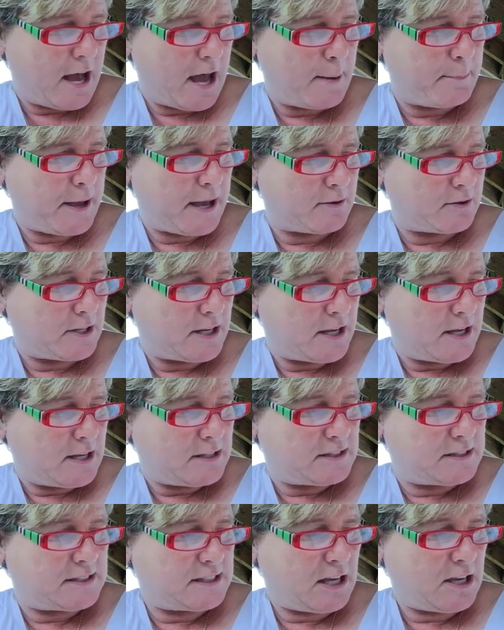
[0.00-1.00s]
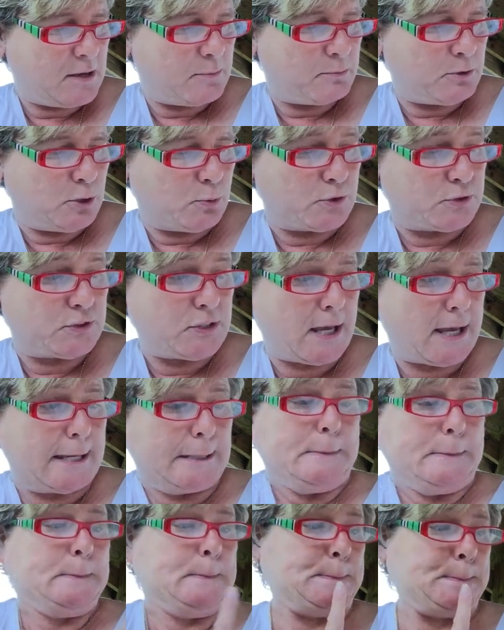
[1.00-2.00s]
About some you will
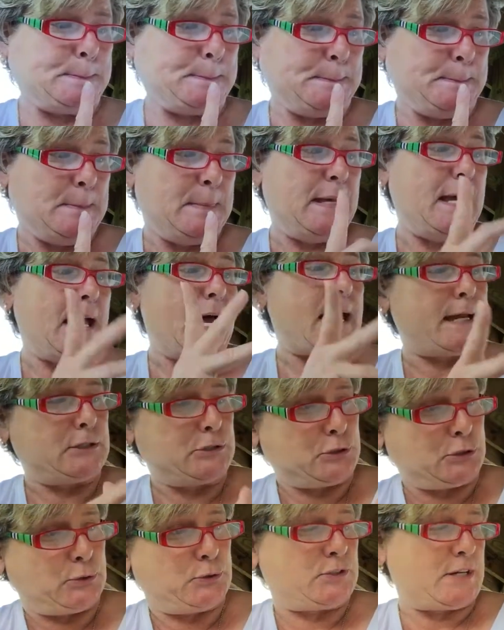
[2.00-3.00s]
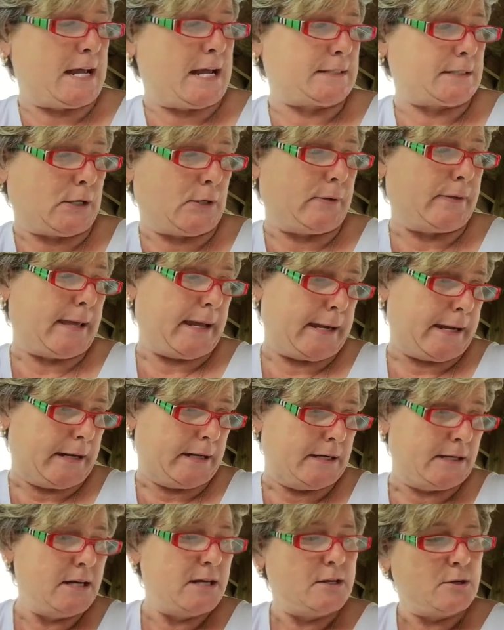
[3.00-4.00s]
say, hmm, I choose not to go
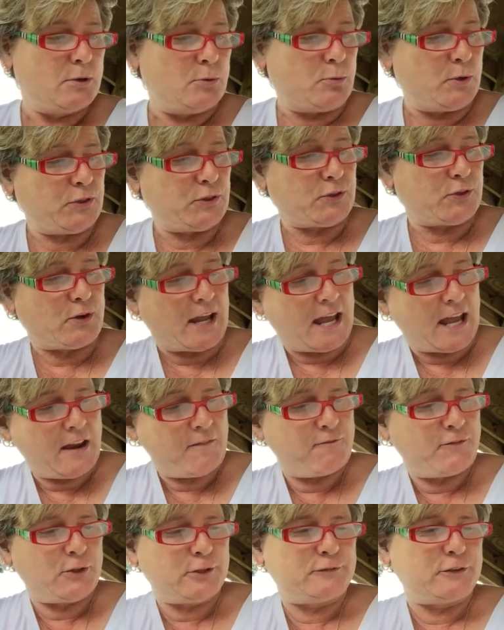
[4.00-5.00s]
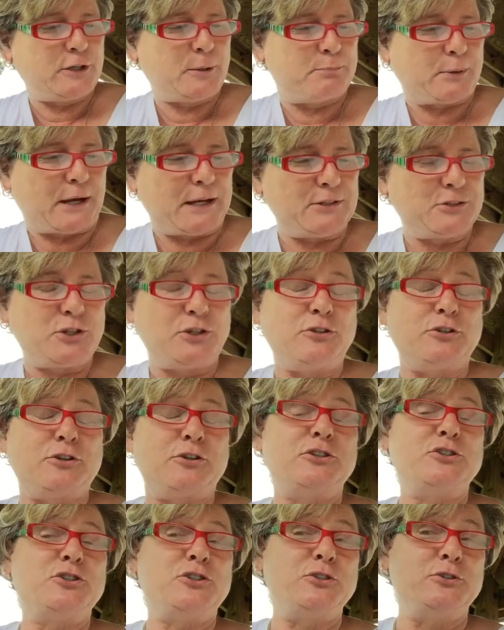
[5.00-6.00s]
there, with your head full of your brains and
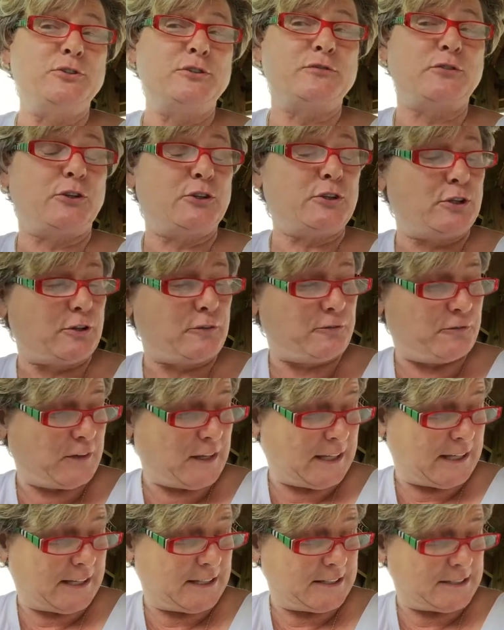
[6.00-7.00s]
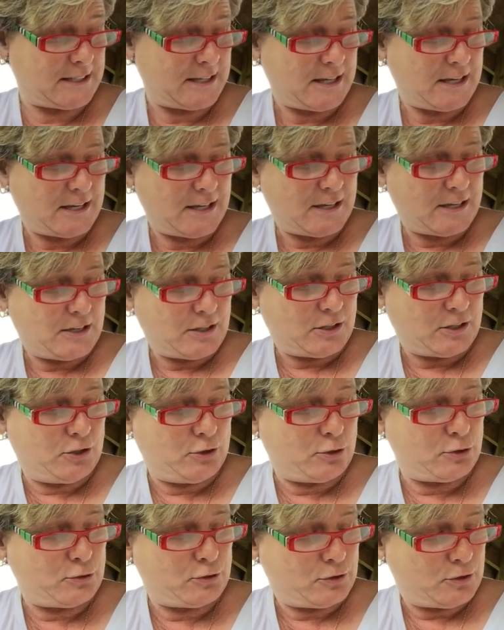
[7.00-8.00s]
your shoes full of your feet.
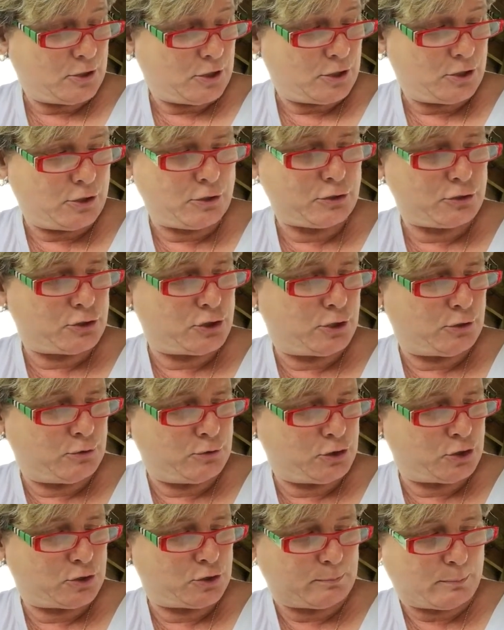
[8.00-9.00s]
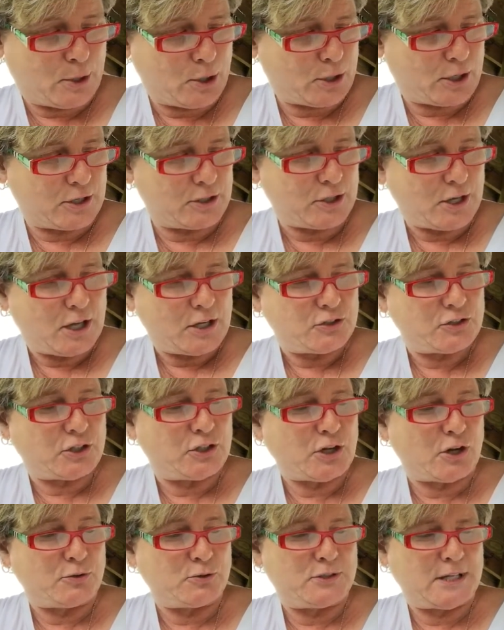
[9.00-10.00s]
You'll you're too smart to
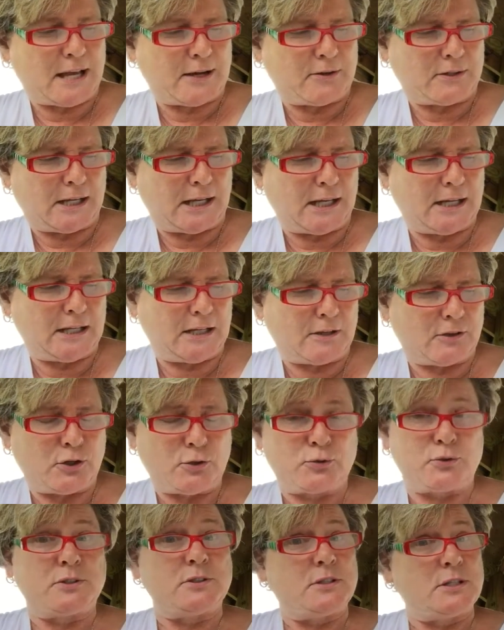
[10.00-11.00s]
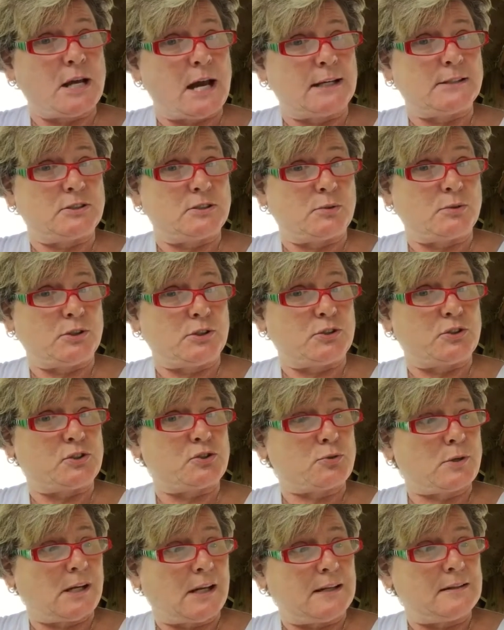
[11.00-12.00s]
go down any of those not so good
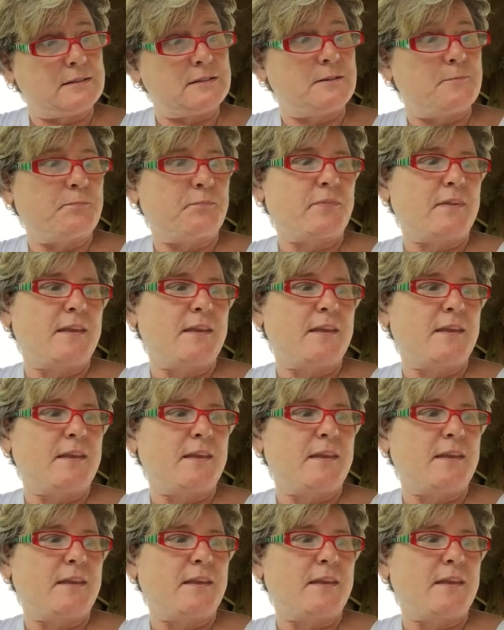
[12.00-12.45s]
streets.